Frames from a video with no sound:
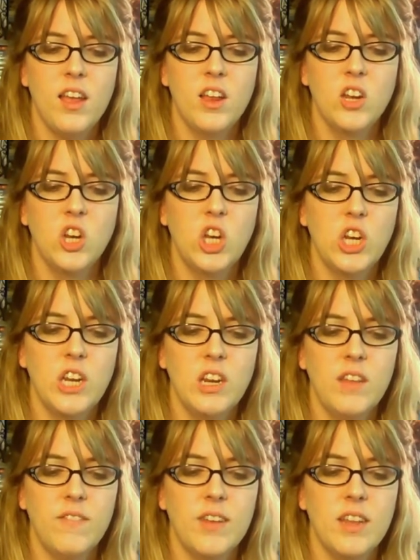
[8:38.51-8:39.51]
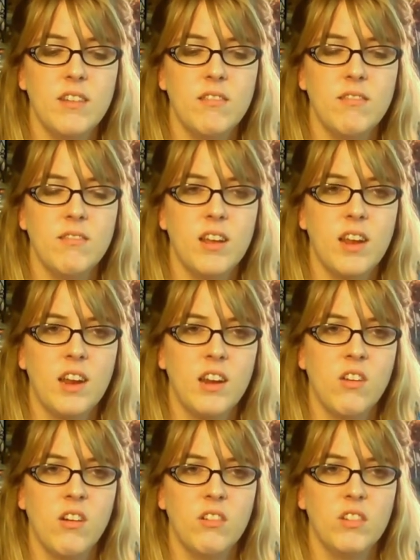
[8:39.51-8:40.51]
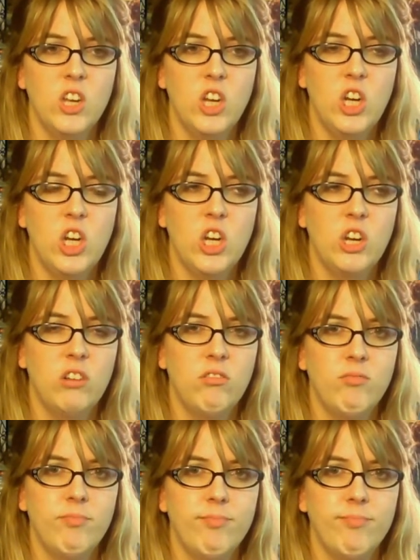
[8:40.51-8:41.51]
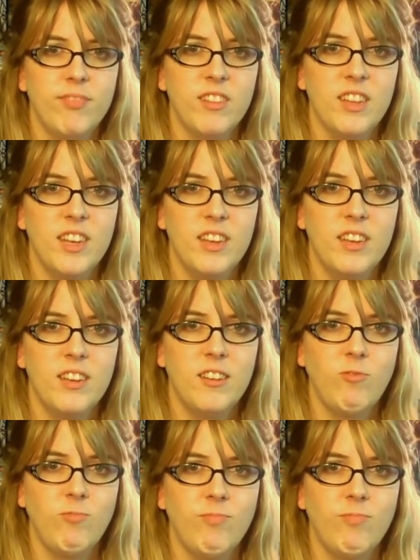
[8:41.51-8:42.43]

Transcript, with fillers: And she didn't even acknowledge, like,